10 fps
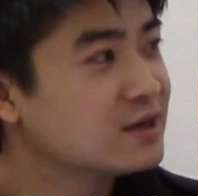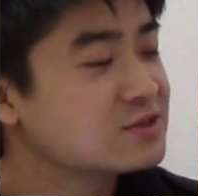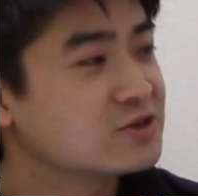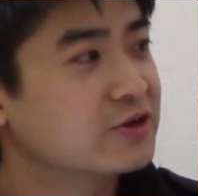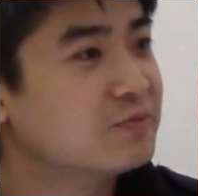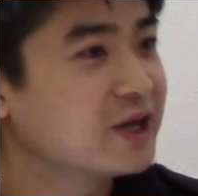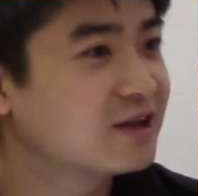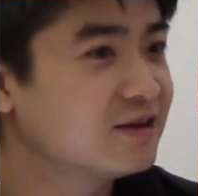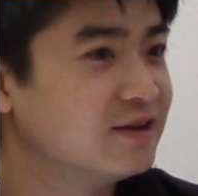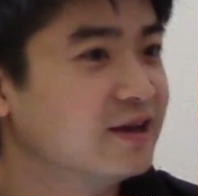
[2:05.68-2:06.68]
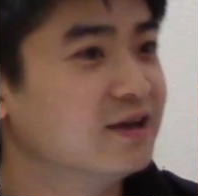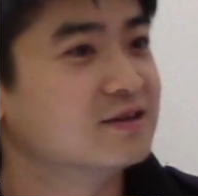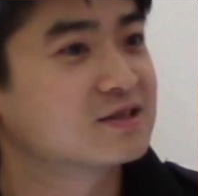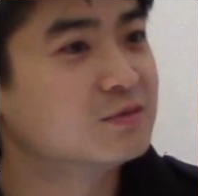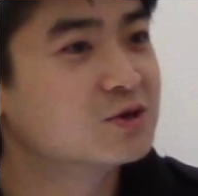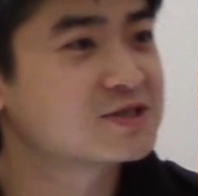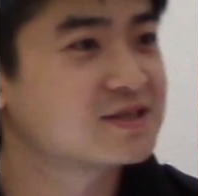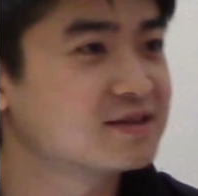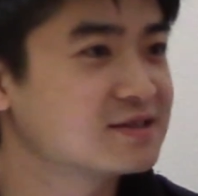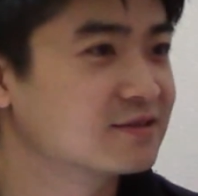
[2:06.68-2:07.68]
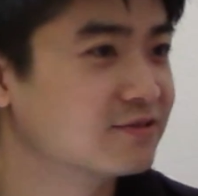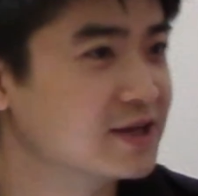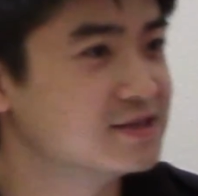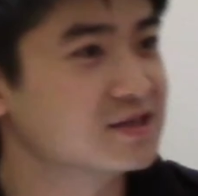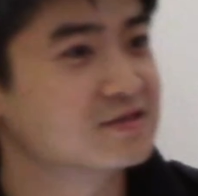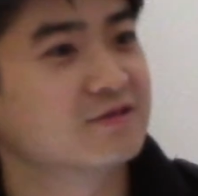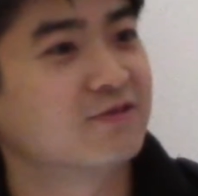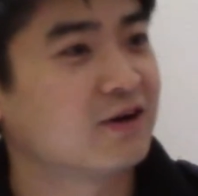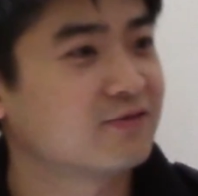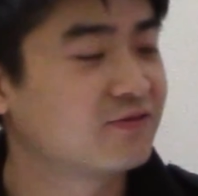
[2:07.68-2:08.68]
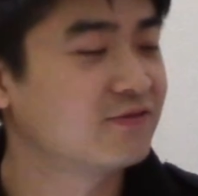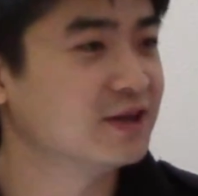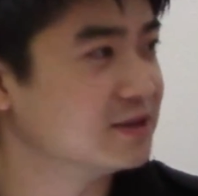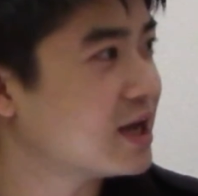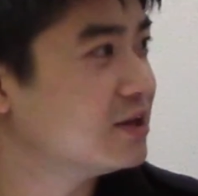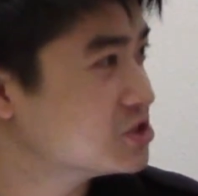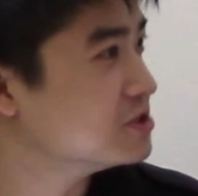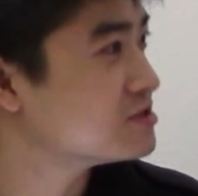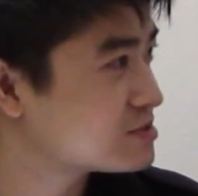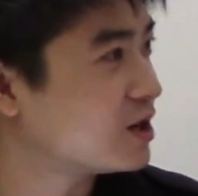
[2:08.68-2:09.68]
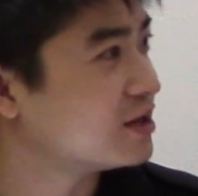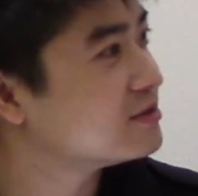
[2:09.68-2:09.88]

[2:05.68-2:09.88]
So you're making the thermostatic radiator valve intelligent, smart.